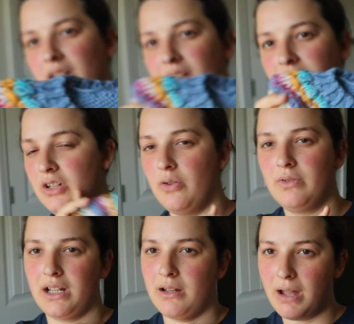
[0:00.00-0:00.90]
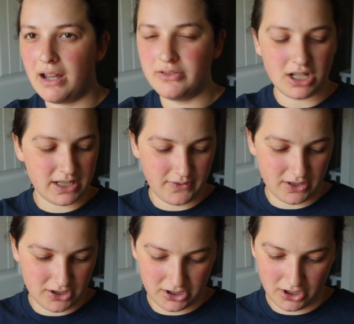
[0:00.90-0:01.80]
yoke. Like I just
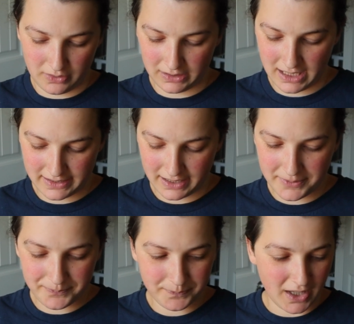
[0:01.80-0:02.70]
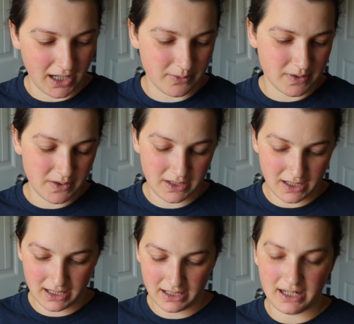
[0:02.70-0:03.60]
finished the yoke last night, and I was looking
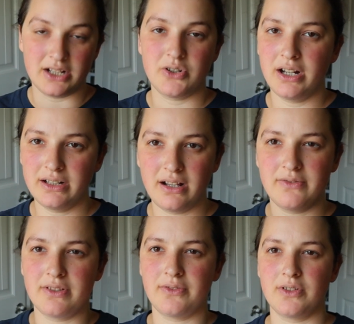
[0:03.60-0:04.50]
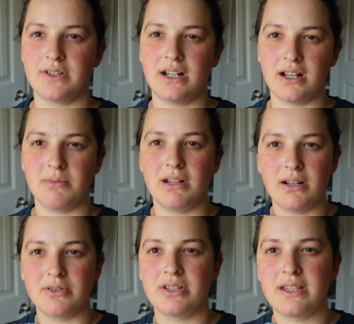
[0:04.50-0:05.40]
at it and I tried it on for the first time, and
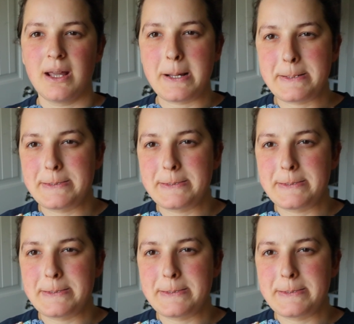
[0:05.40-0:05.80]
I was just like,